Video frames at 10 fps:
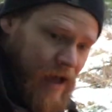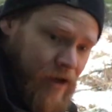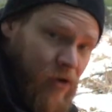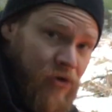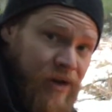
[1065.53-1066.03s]

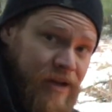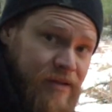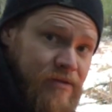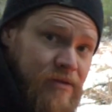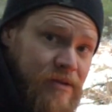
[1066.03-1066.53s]
I already
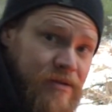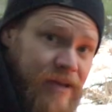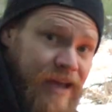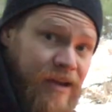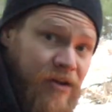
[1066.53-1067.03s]

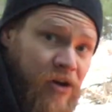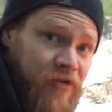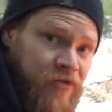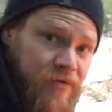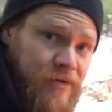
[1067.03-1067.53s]
taken
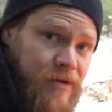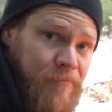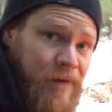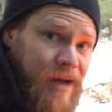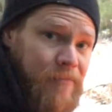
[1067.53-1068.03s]
off
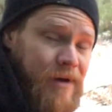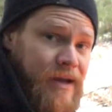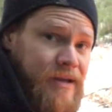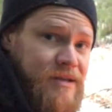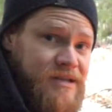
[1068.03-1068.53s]

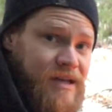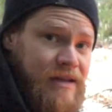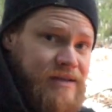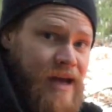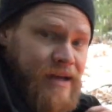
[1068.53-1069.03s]
my
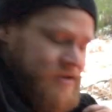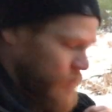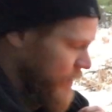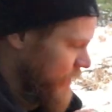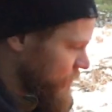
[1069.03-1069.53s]
shell jacket,
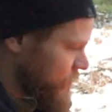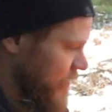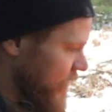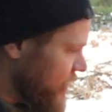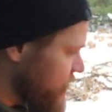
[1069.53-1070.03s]
so I have
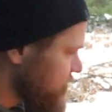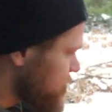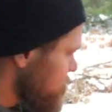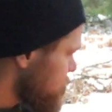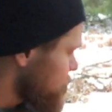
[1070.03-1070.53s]

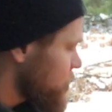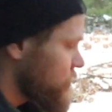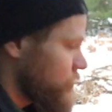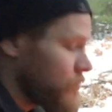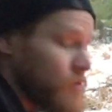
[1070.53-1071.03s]
layers,
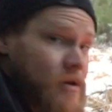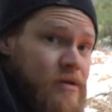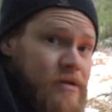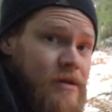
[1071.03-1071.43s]
you know,